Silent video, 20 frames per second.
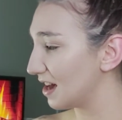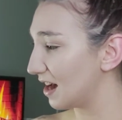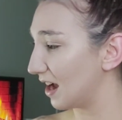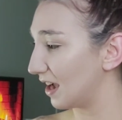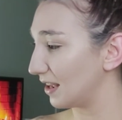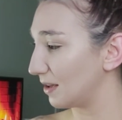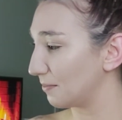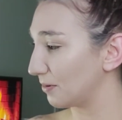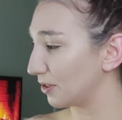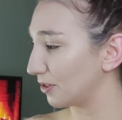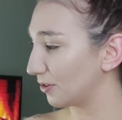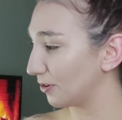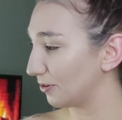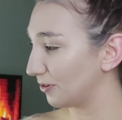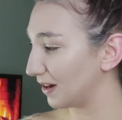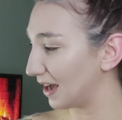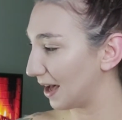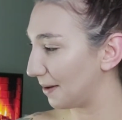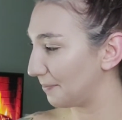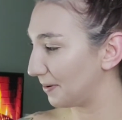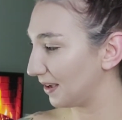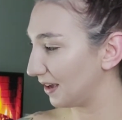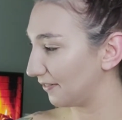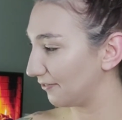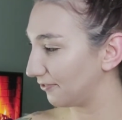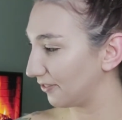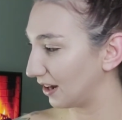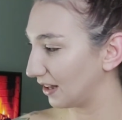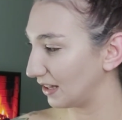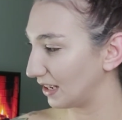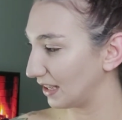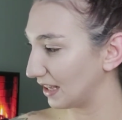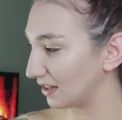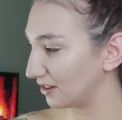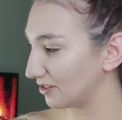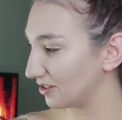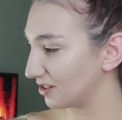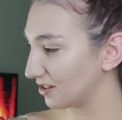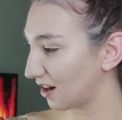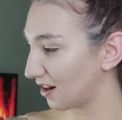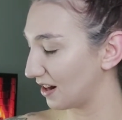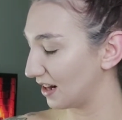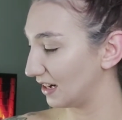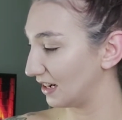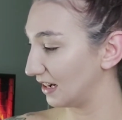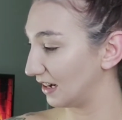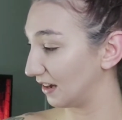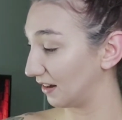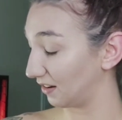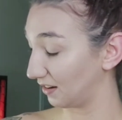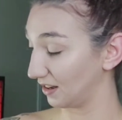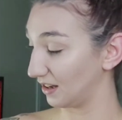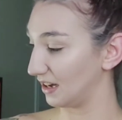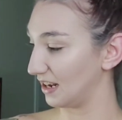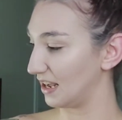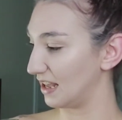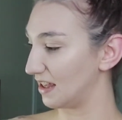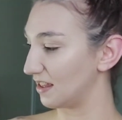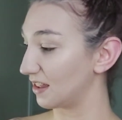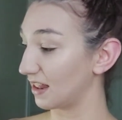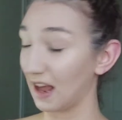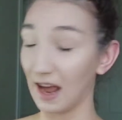I am so happy I finally get started with this.